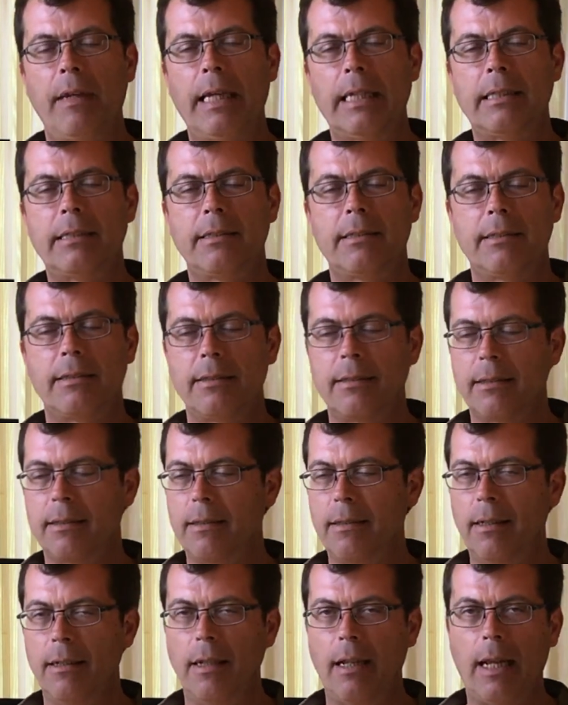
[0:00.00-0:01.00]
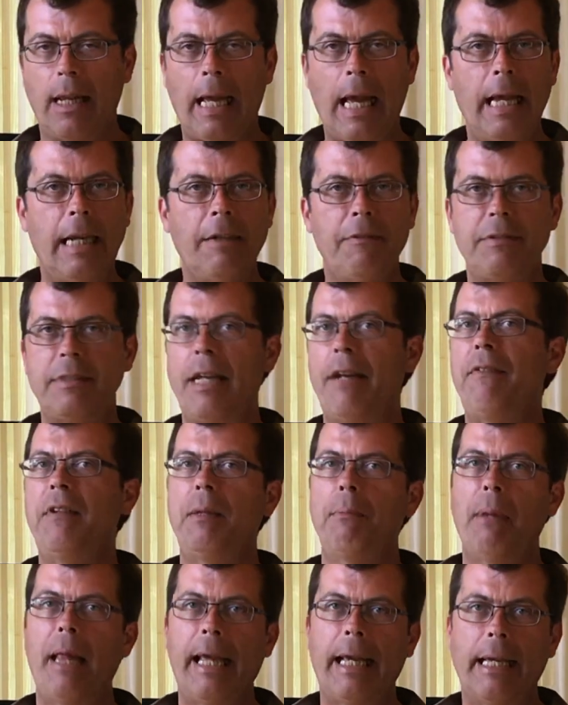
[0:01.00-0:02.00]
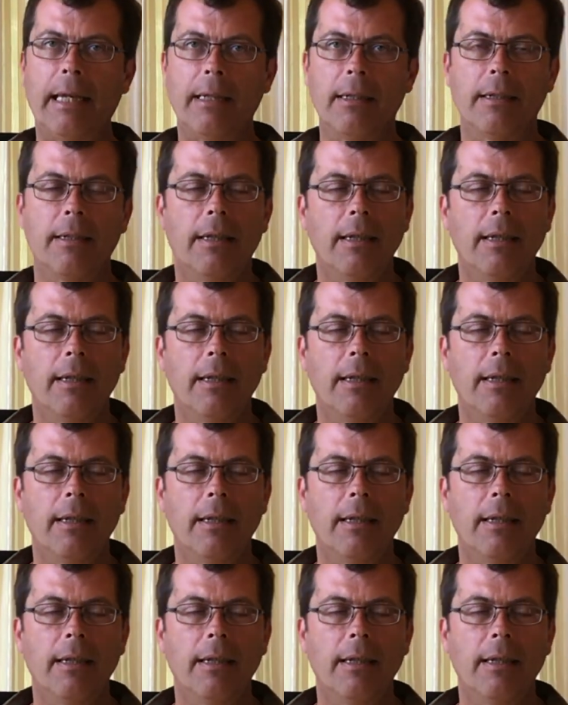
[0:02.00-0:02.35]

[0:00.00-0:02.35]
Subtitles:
It's a kind of safety blanket.